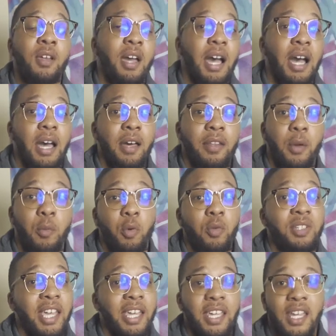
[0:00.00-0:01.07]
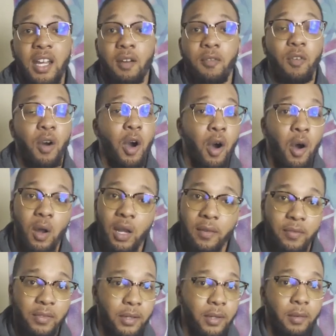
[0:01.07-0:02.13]
Uh, they will take care of all of
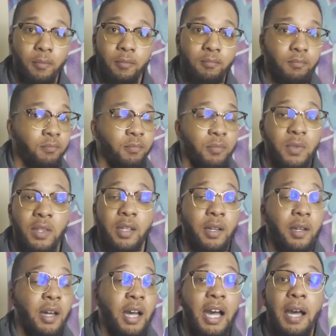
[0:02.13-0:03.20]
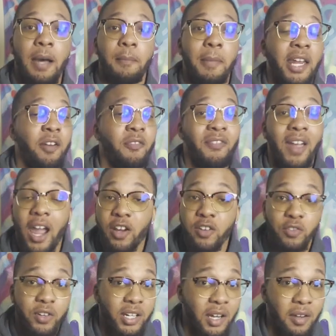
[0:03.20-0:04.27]
the the uh,
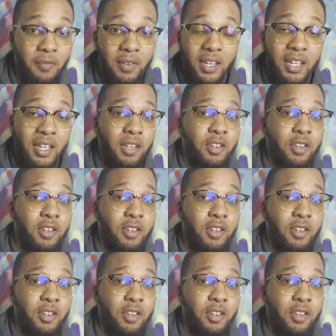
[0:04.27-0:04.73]
manufacturing of it.